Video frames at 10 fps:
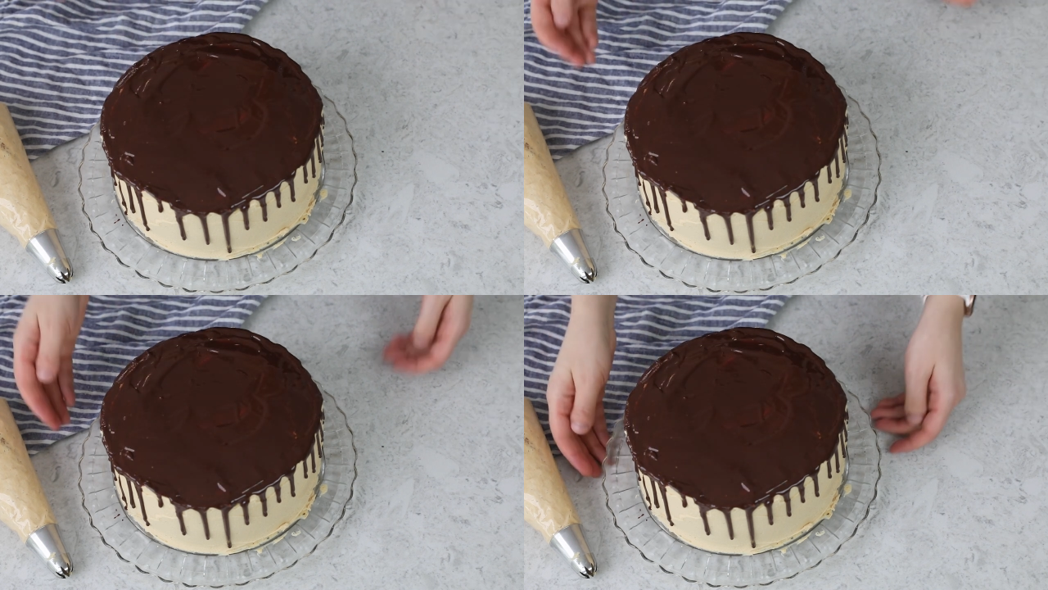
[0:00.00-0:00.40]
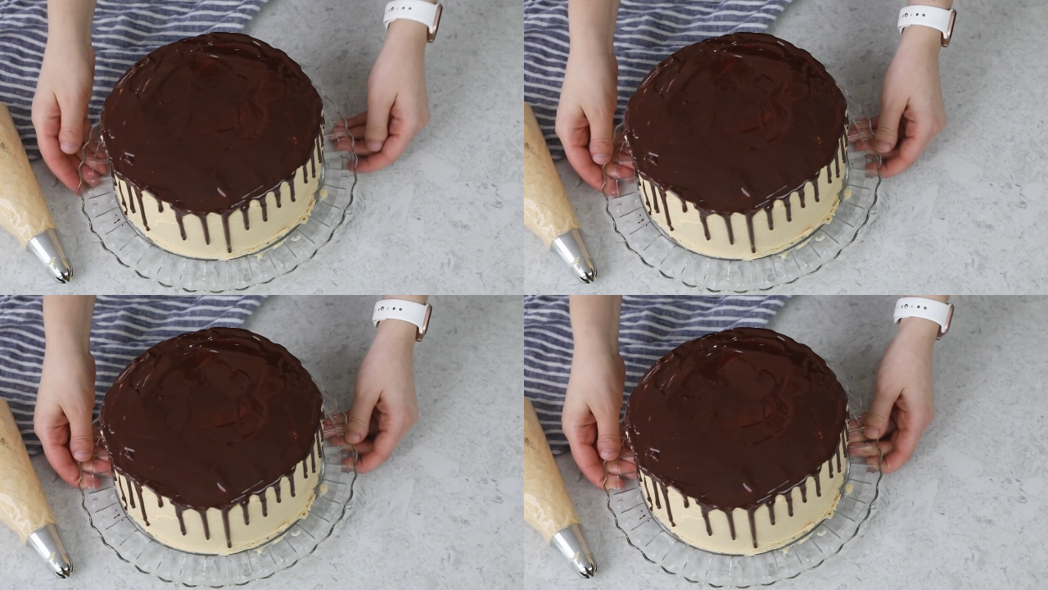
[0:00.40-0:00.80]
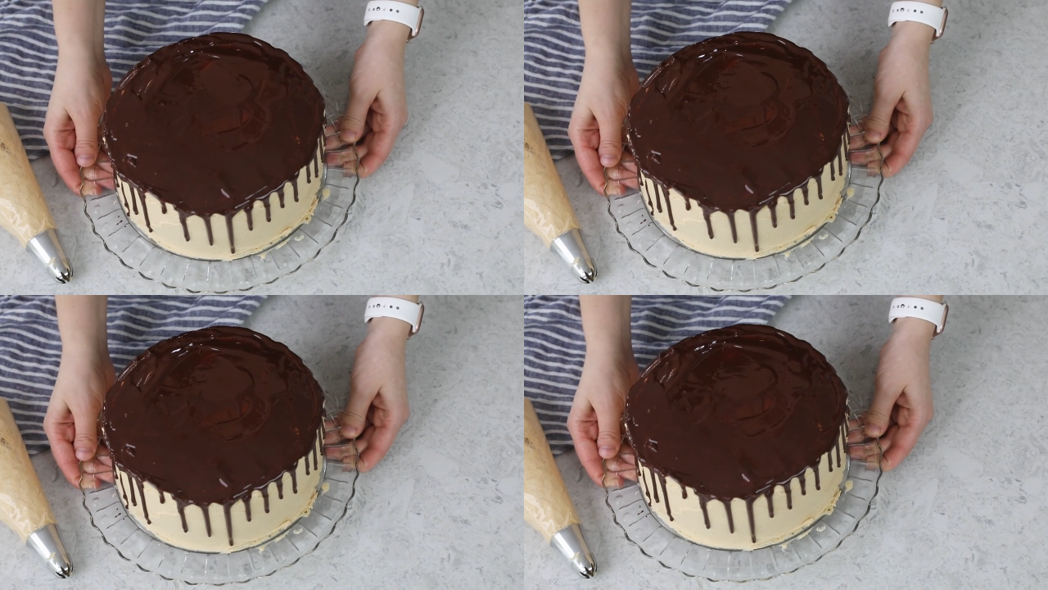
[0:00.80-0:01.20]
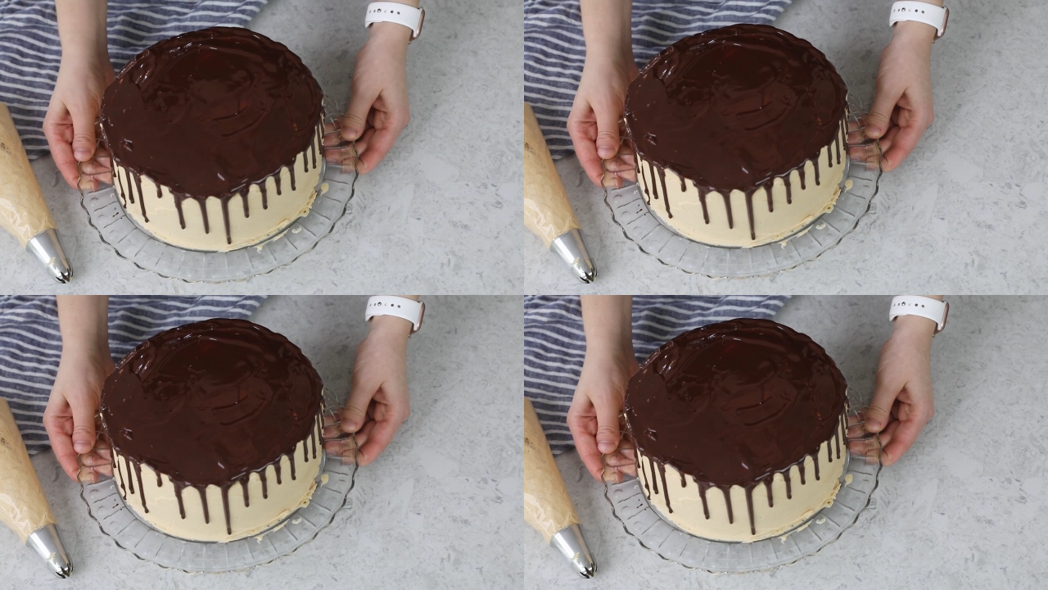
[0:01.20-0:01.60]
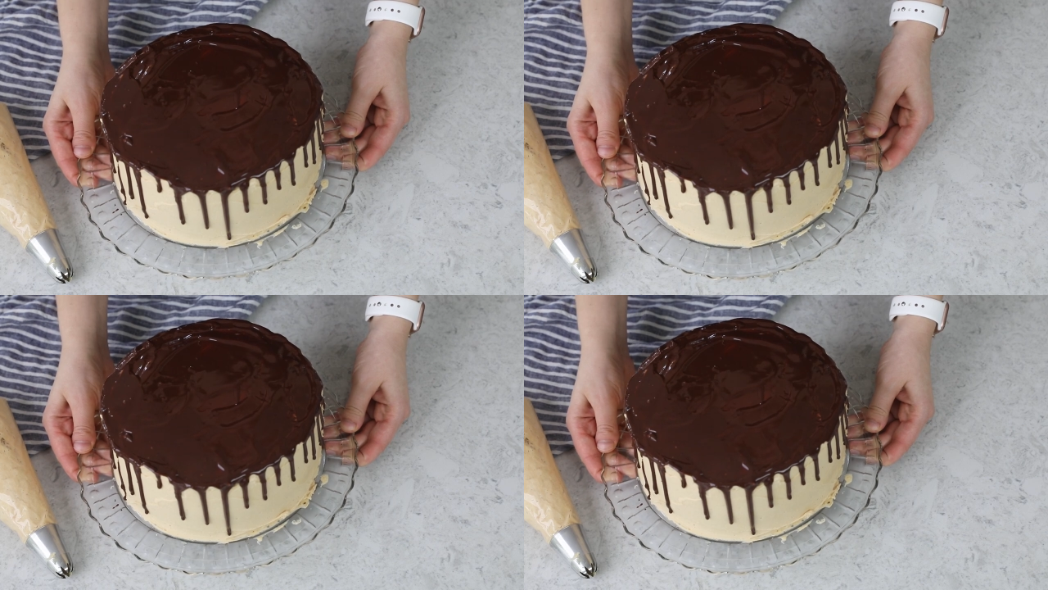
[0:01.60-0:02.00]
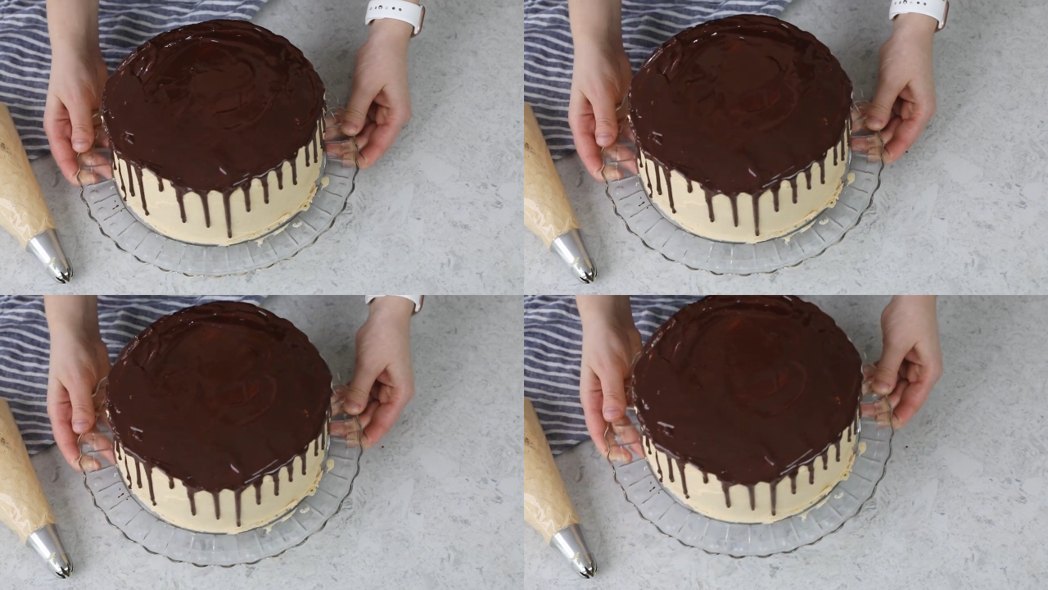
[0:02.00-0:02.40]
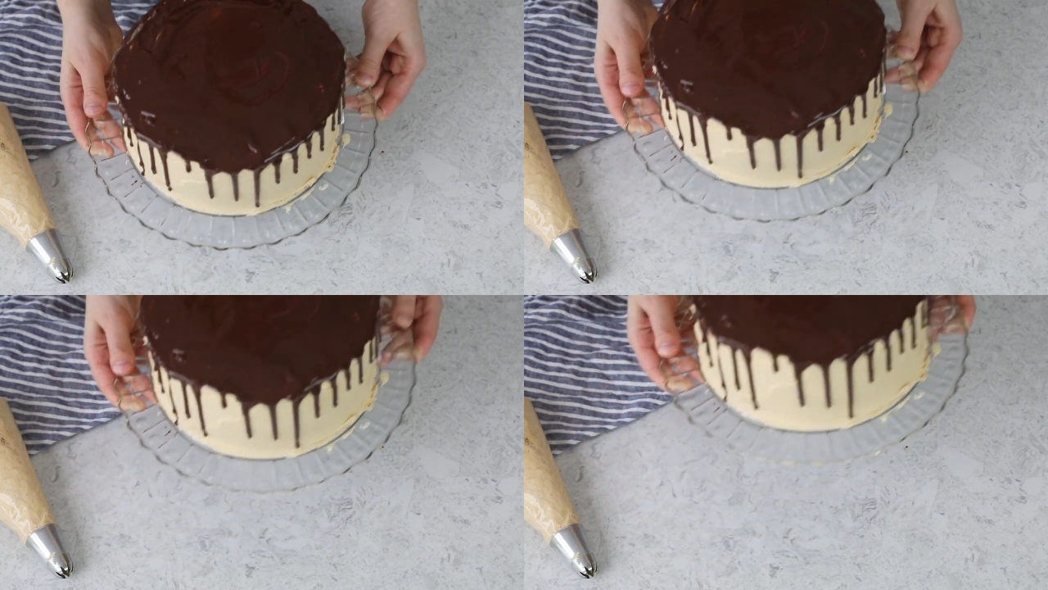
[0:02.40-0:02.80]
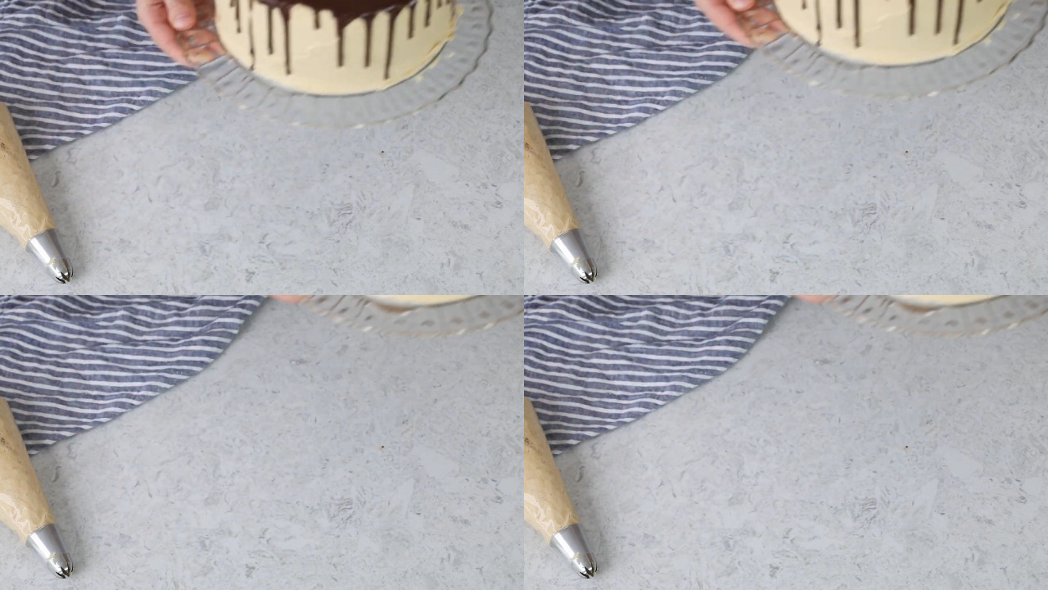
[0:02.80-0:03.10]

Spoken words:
Nobody's mouth can be seen.